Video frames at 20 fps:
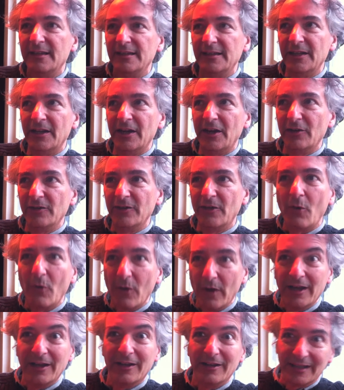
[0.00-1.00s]
the
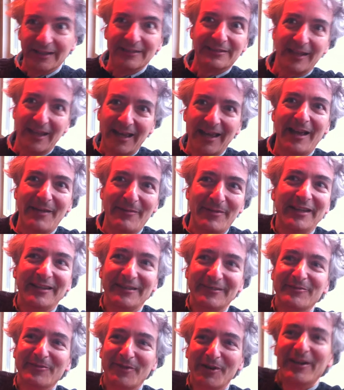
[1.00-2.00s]
oil. I
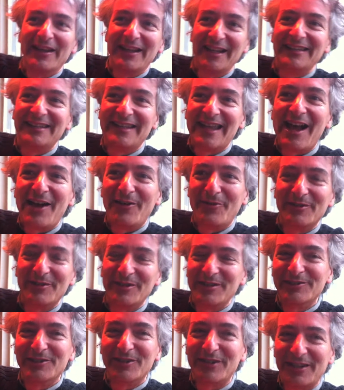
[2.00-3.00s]
mean, we're in it now.
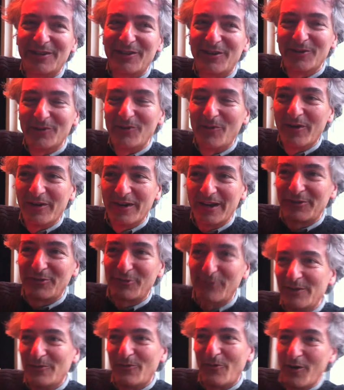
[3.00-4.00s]
You look at all the wars. We have
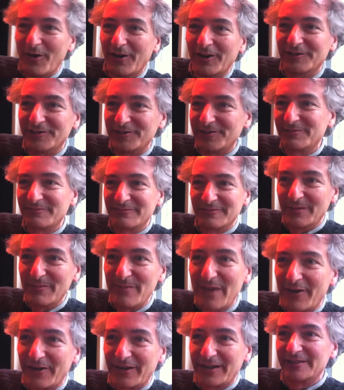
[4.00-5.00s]
3 wars
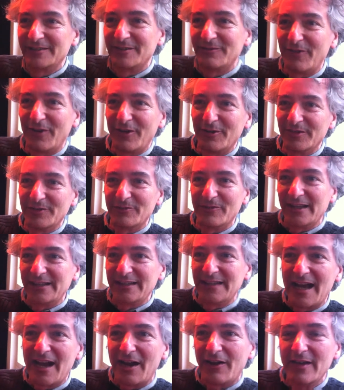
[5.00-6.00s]
America's involved in
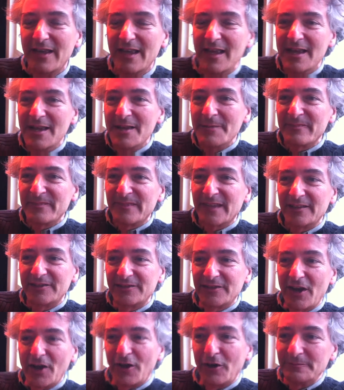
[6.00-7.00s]
right now.
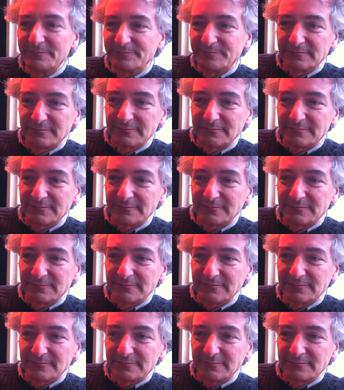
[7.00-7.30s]
So